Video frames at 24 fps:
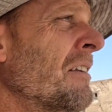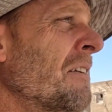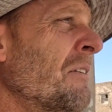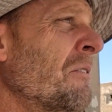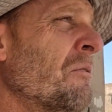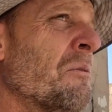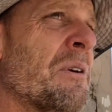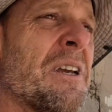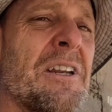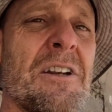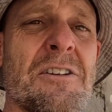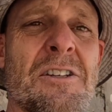
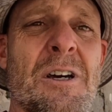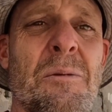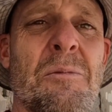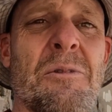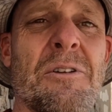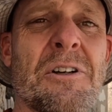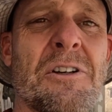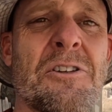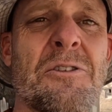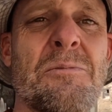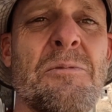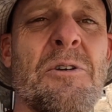We'll get a double
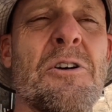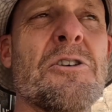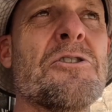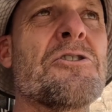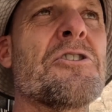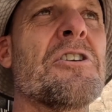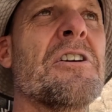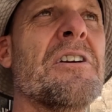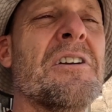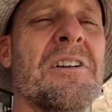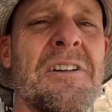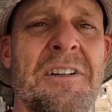
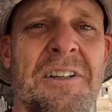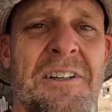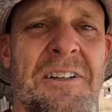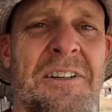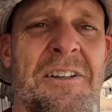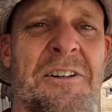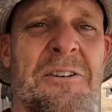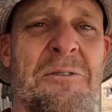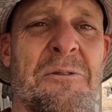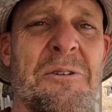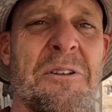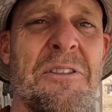exposure
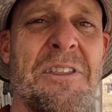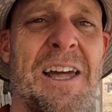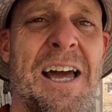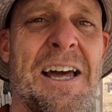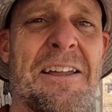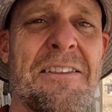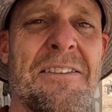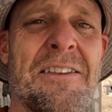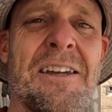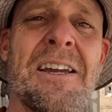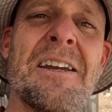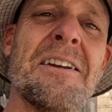with
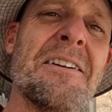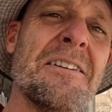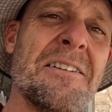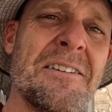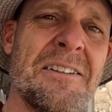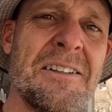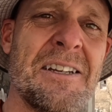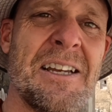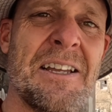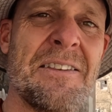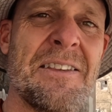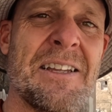that thing
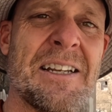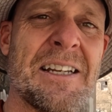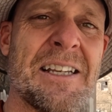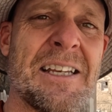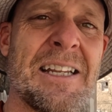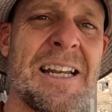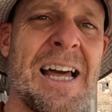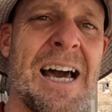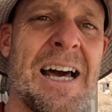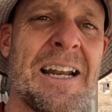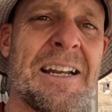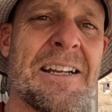and then get
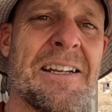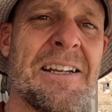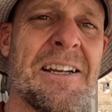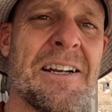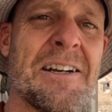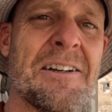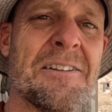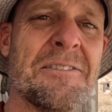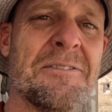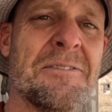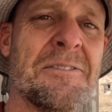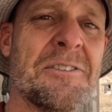out of
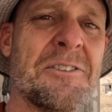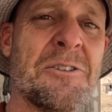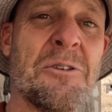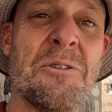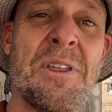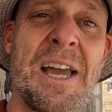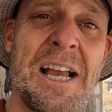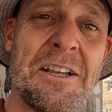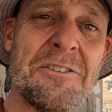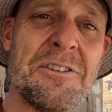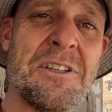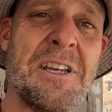here. So
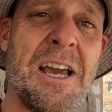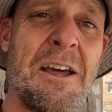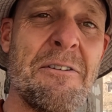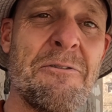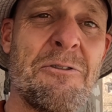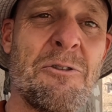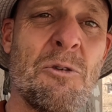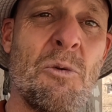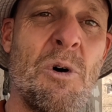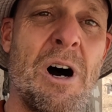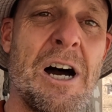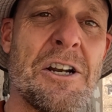thanks again
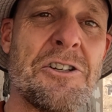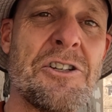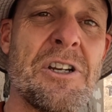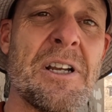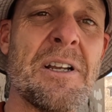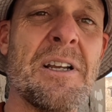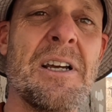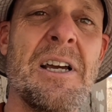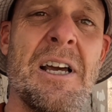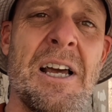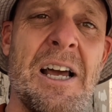for watching.